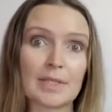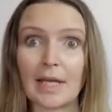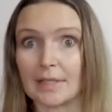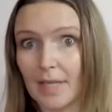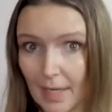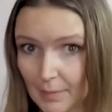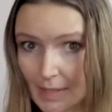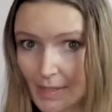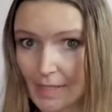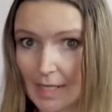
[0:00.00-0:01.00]
like
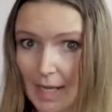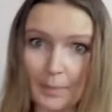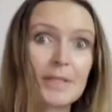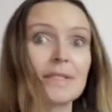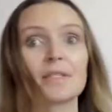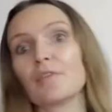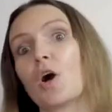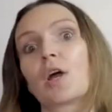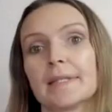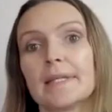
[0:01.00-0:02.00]
diamonds and pieces of art,